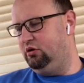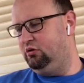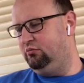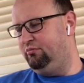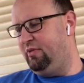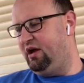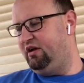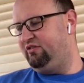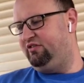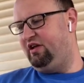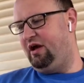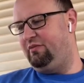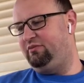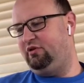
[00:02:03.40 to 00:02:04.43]
Max
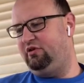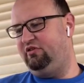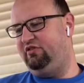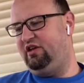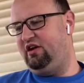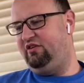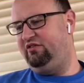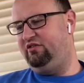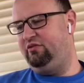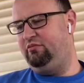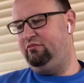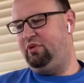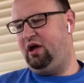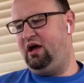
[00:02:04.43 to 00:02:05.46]
tapped on his thighs.
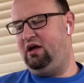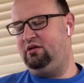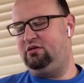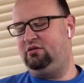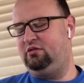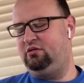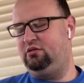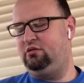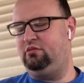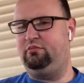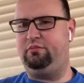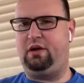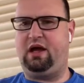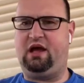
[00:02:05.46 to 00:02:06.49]
Pat,
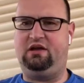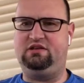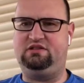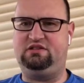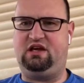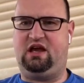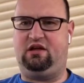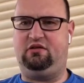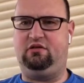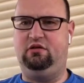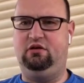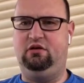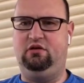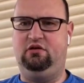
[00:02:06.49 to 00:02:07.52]
pat, tap.
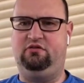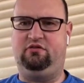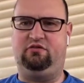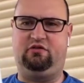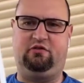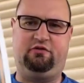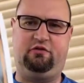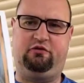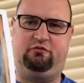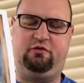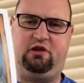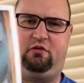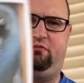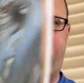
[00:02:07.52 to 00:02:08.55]
So there's our first
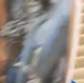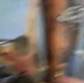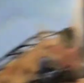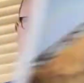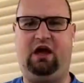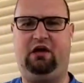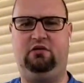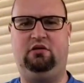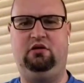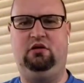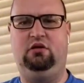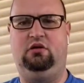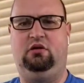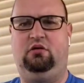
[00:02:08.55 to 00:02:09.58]
rhythm. Pat,
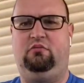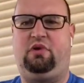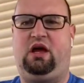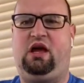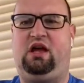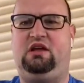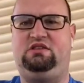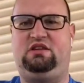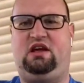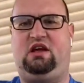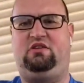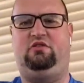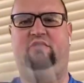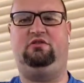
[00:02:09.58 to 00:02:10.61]
pat,
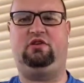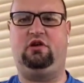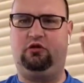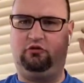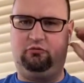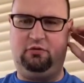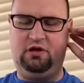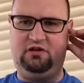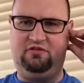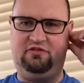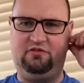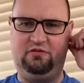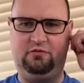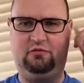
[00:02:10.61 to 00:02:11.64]
pat. So let's get our
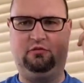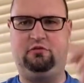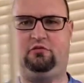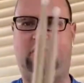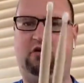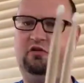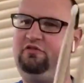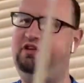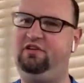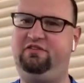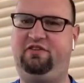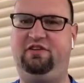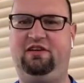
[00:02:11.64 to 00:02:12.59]
twigs, or our sticks.